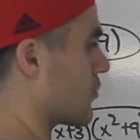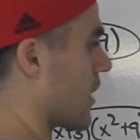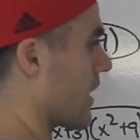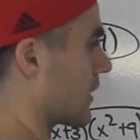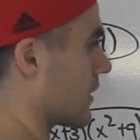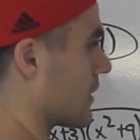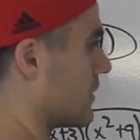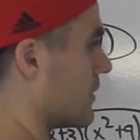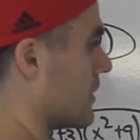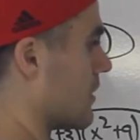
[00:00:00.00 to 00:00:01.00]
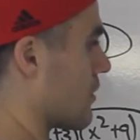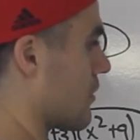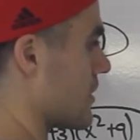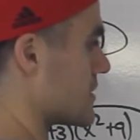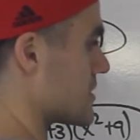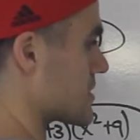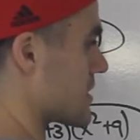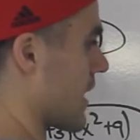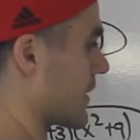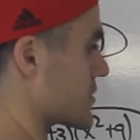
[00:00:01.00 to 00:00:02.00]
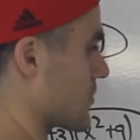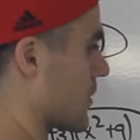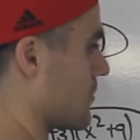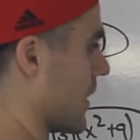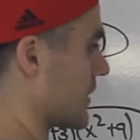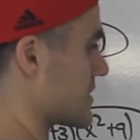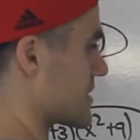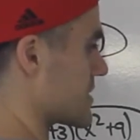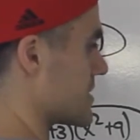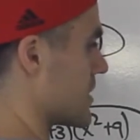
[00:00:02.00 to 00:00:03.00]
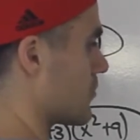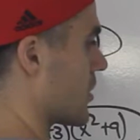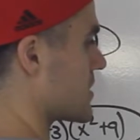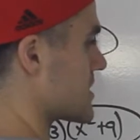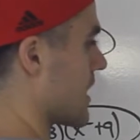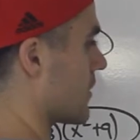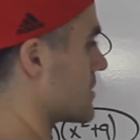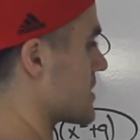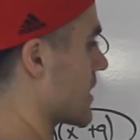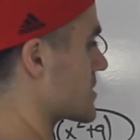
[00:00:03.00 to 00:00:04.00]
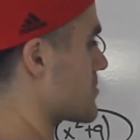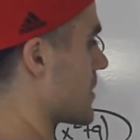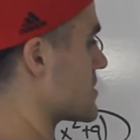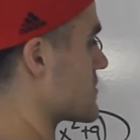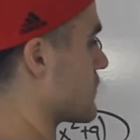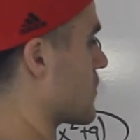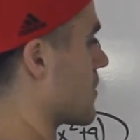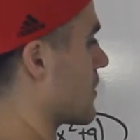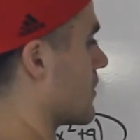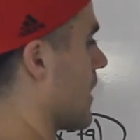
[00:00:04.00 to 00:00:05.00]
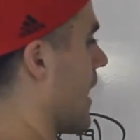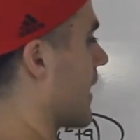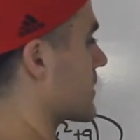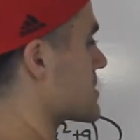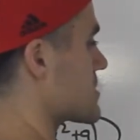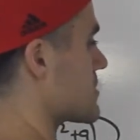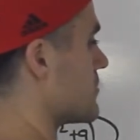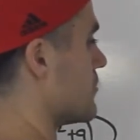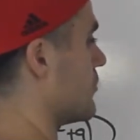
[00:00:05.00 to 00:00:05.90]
bracket this x squared minus 16 breaks down into x minus 4, x